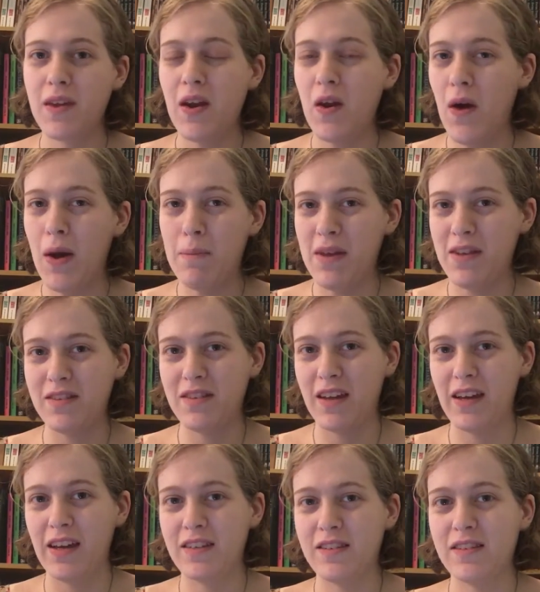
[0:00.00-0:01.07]
I'm
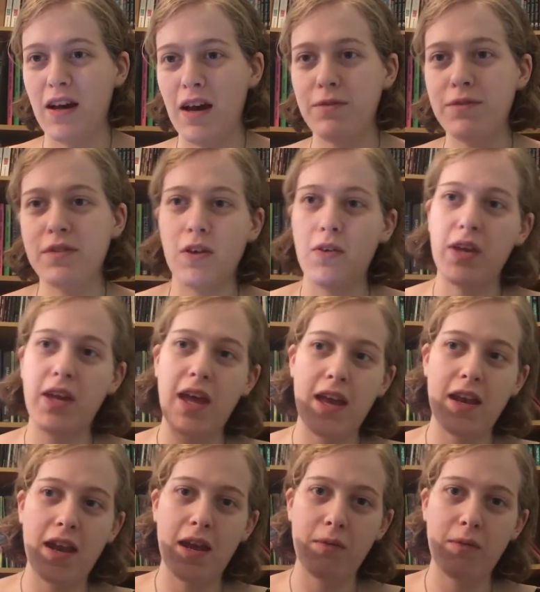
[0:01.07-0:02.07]
missing and stuff. So again,